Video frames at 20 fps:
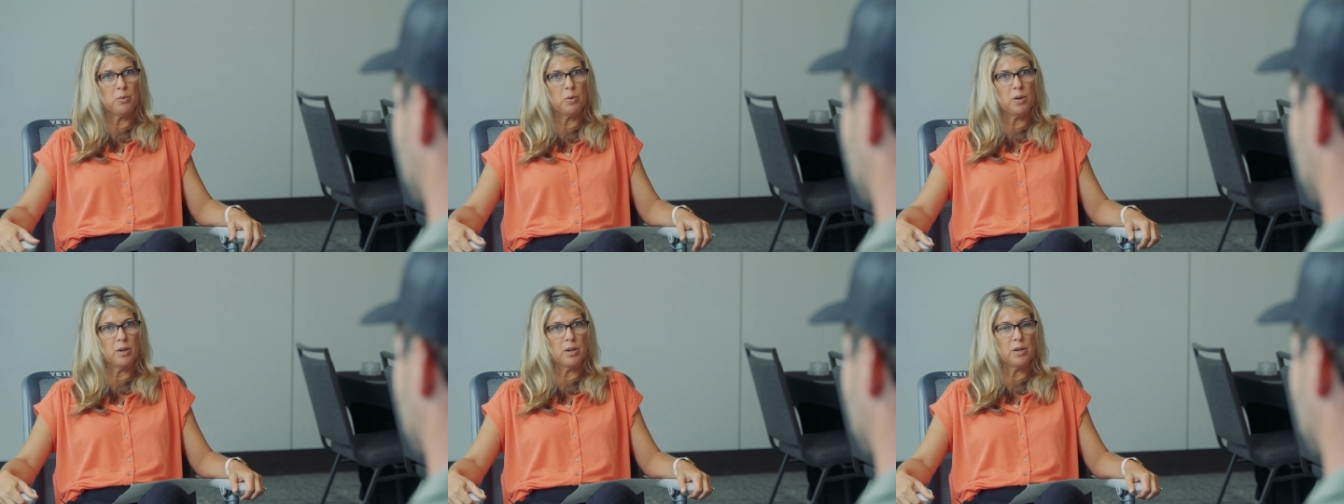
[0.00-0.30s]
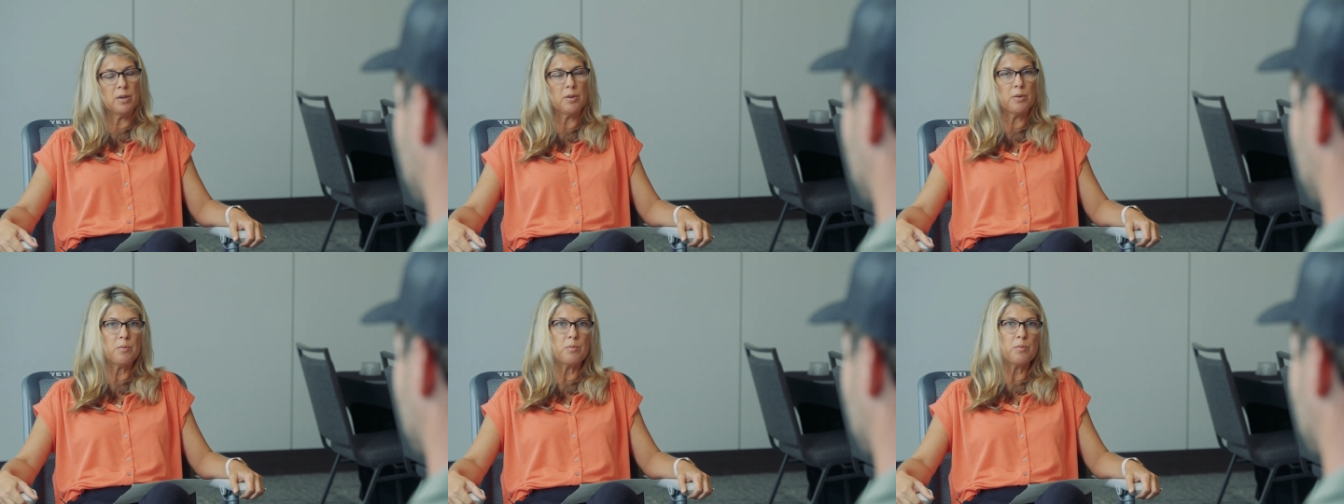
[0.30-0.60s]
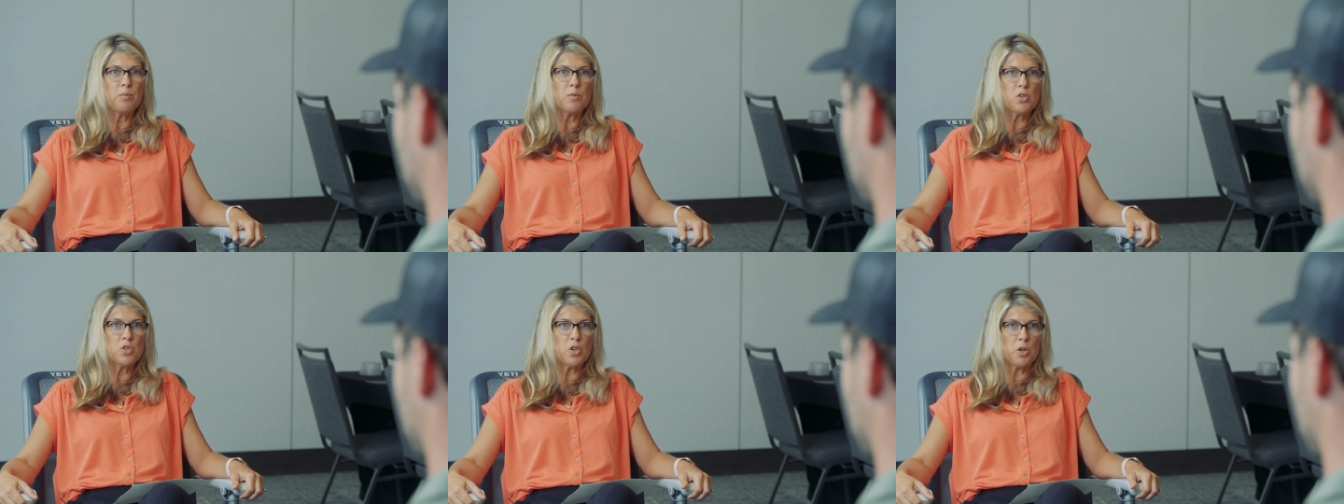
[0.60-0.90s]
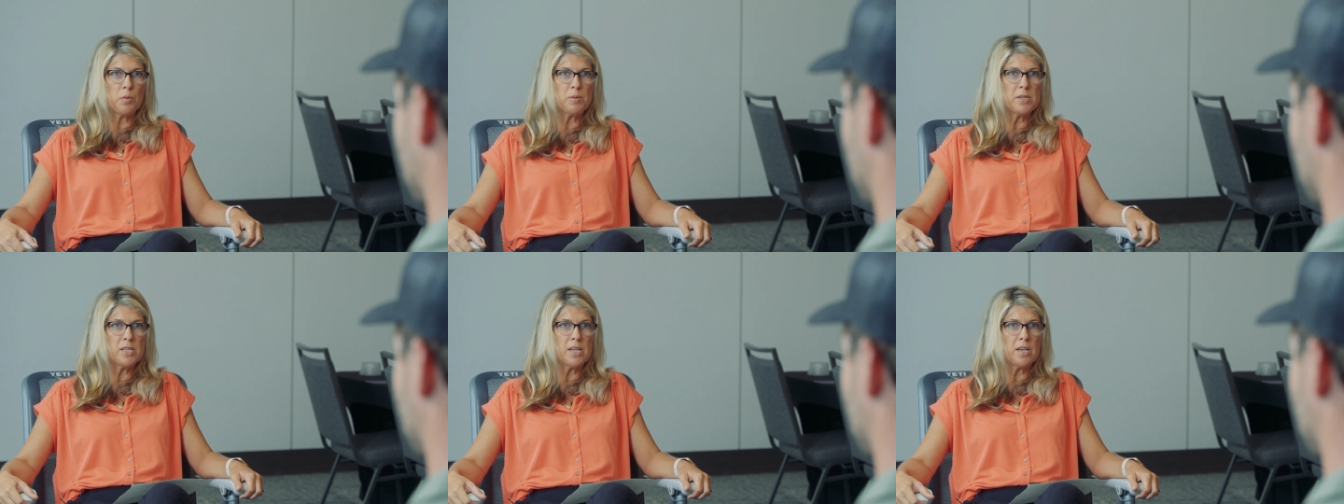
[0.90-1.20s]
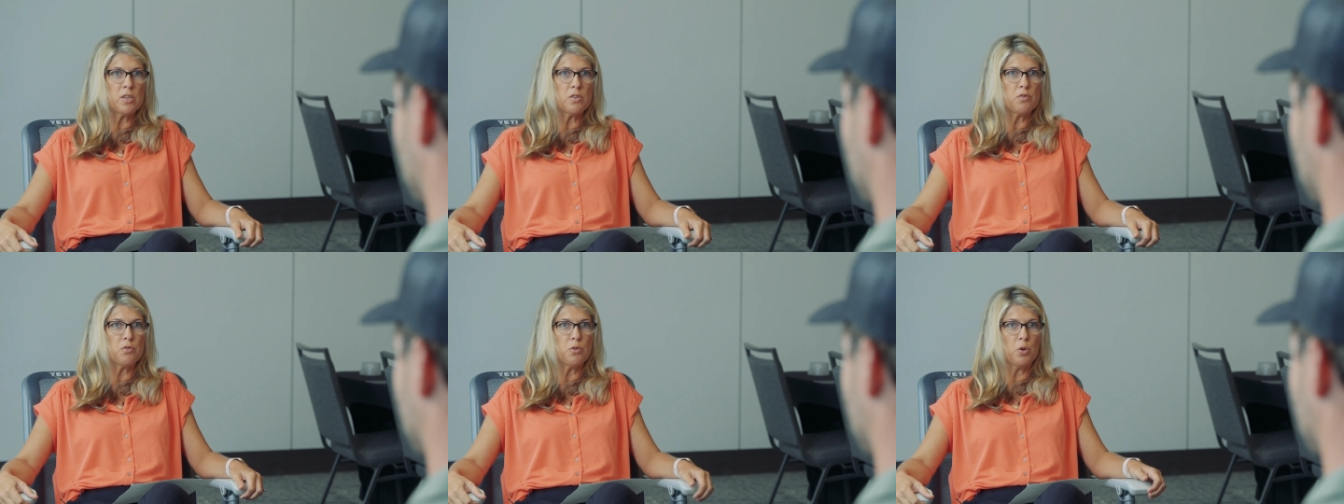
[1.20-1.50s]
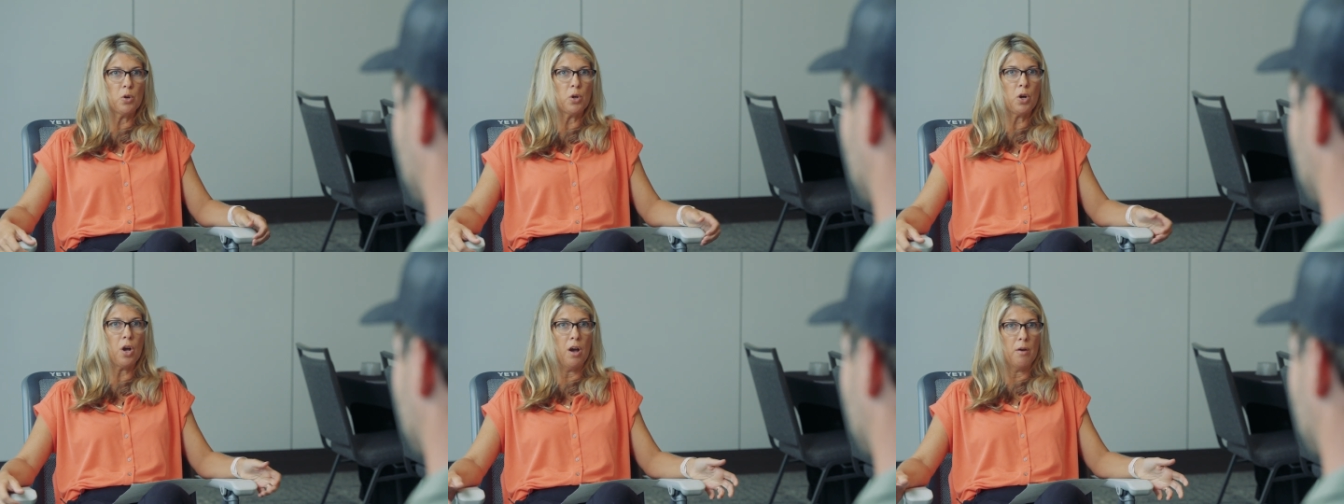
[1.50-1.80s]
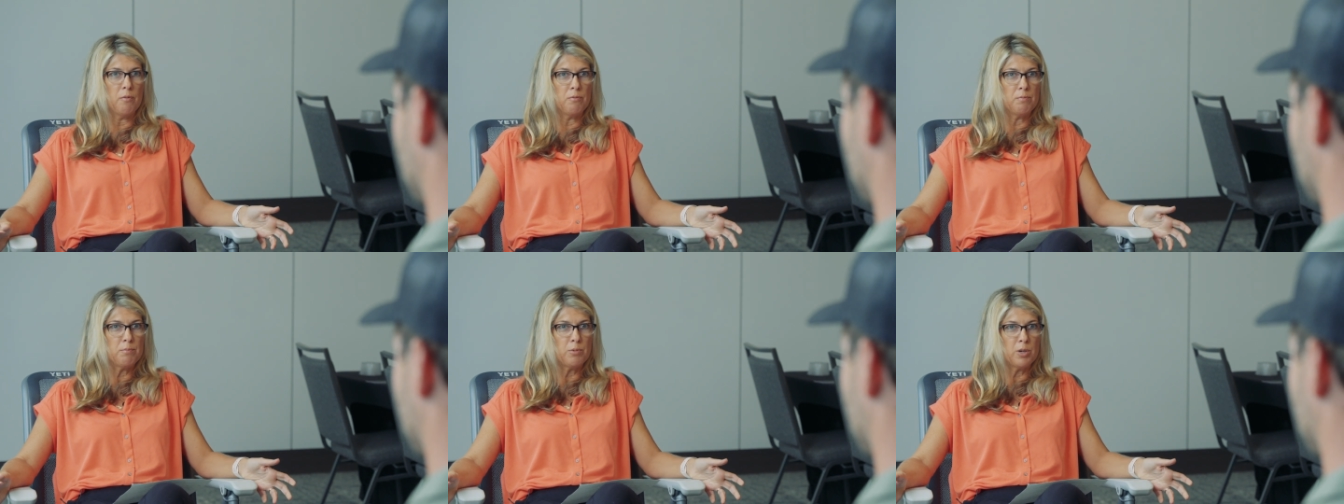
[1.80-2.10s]
Uh, CERP stands for
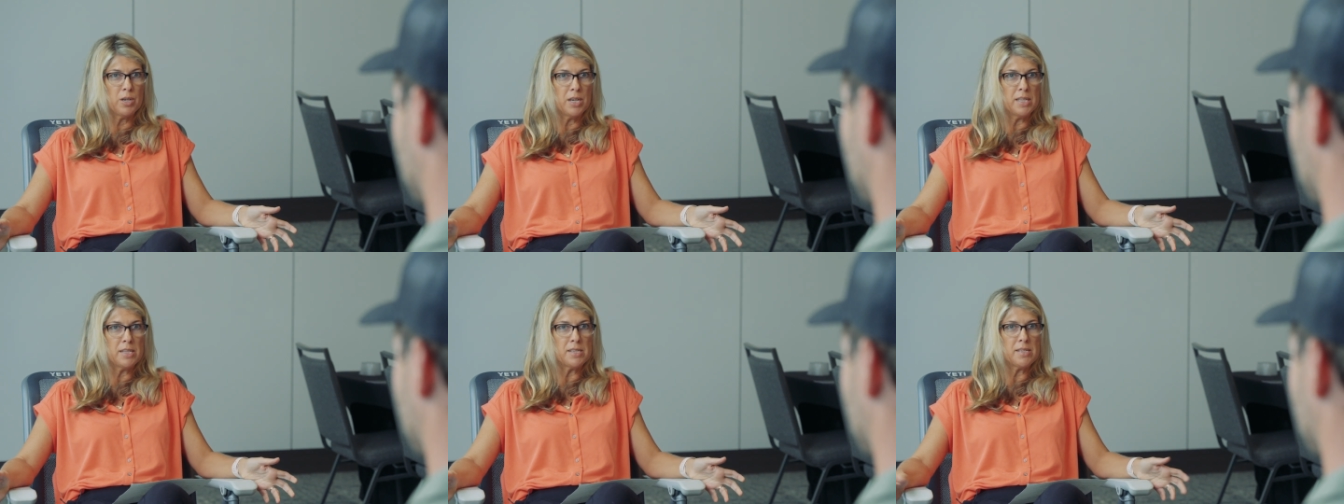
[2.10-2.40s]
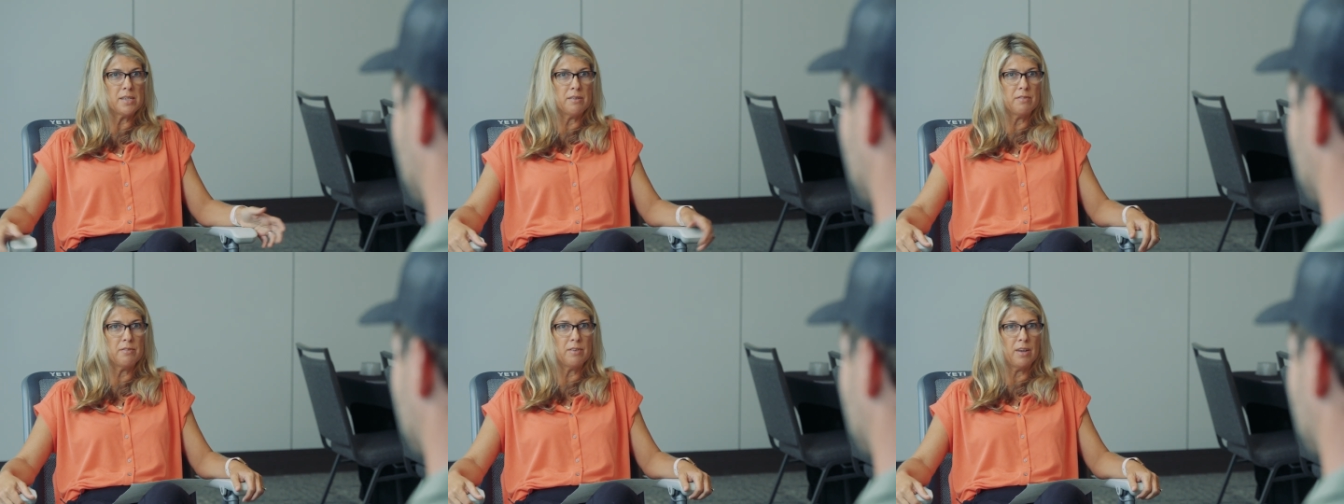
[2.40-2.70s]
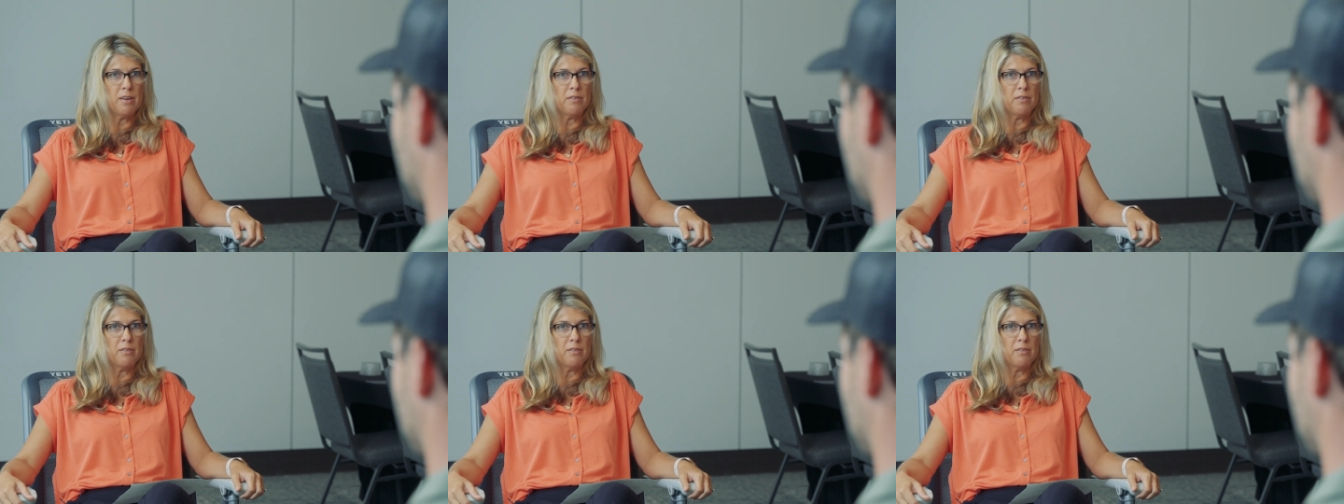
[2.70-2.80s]
Comprehensive